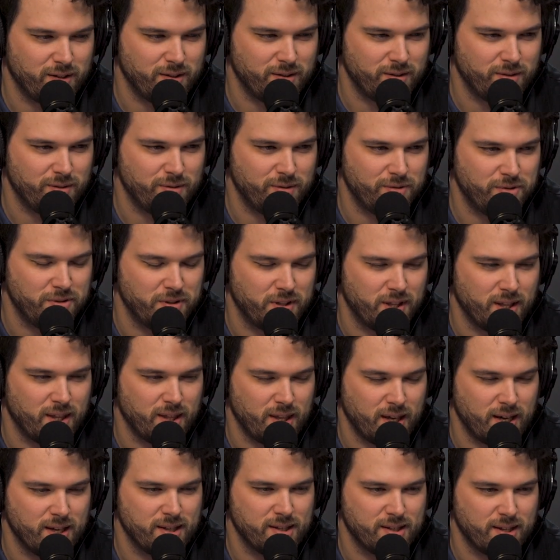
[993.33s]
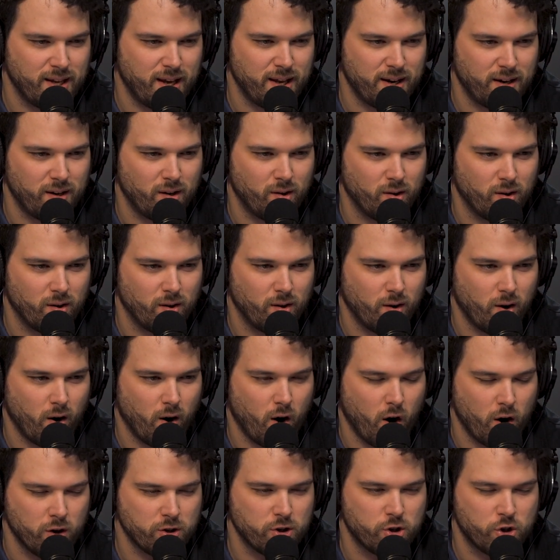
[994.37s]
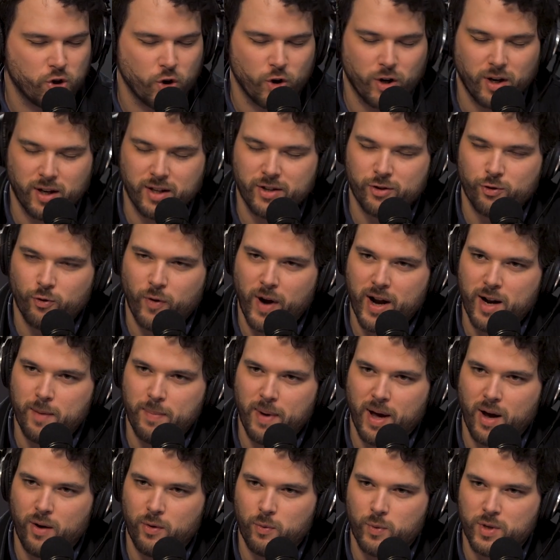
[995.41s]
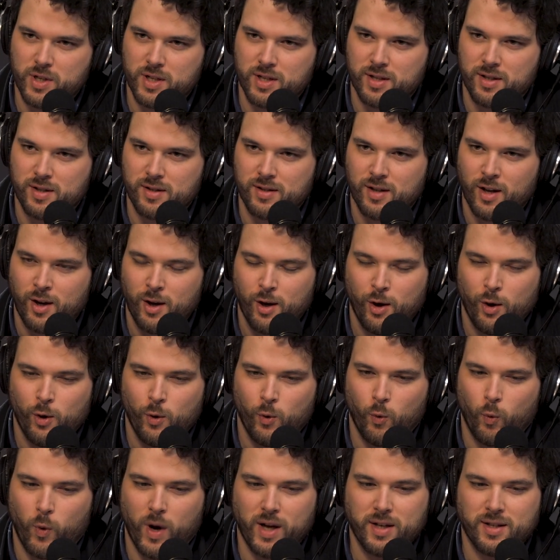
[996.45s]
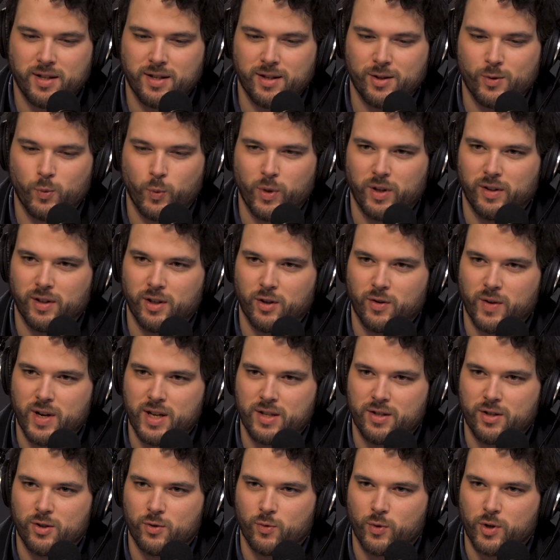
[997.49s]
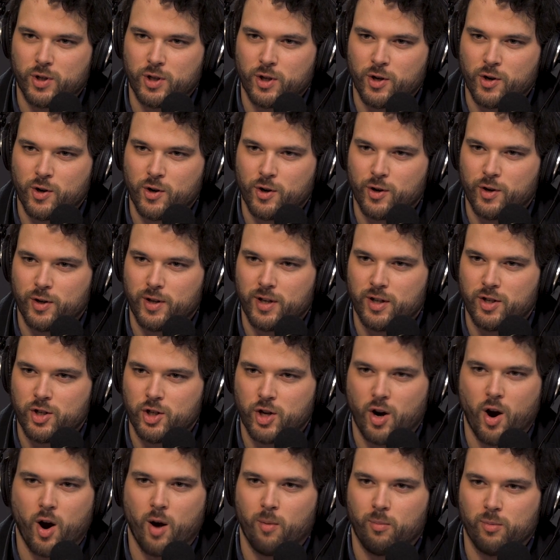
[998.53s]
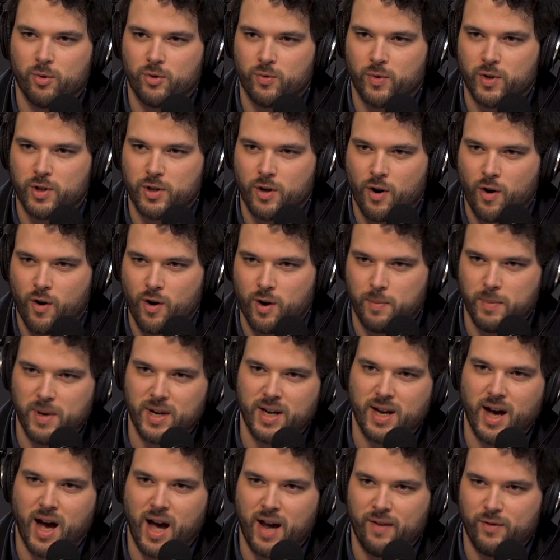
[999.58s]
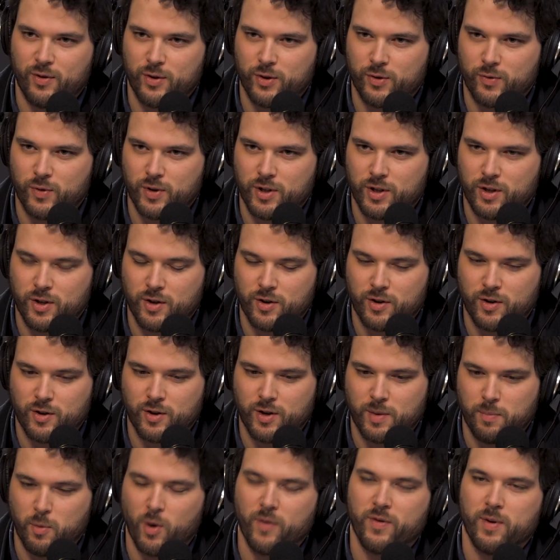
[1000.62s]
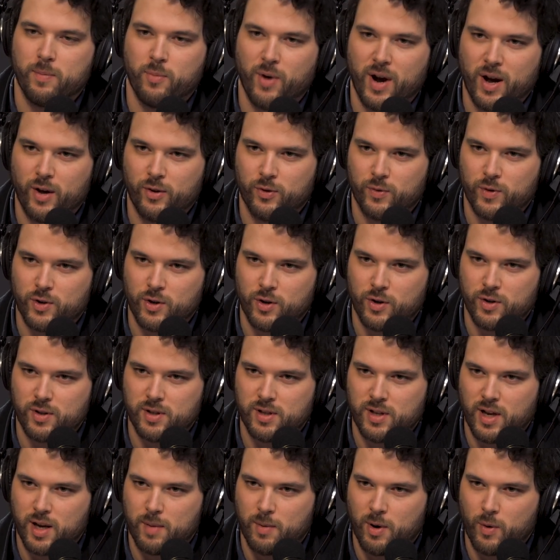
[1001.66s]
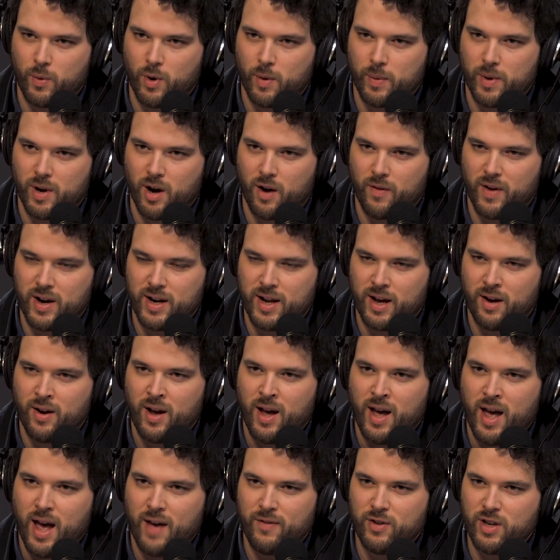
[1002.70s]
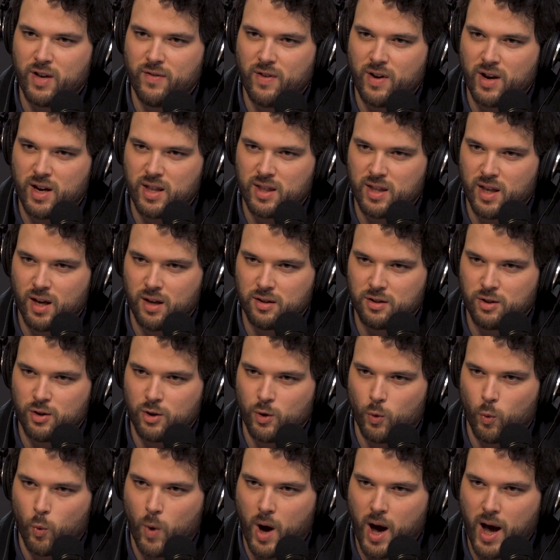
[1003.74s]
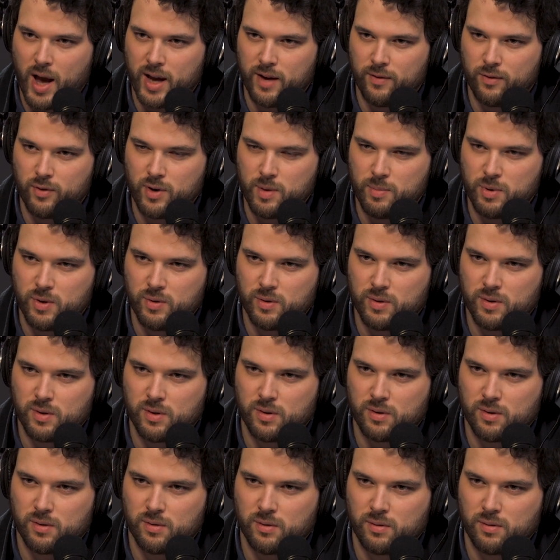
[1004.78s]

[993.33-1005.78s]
to the things that arts journalists write about, which is what does Will and Grace's return and Charmed's return and MacGyver's return and Murphy Brown's return say about where we are right now? Have you given any thought to the why of reboots?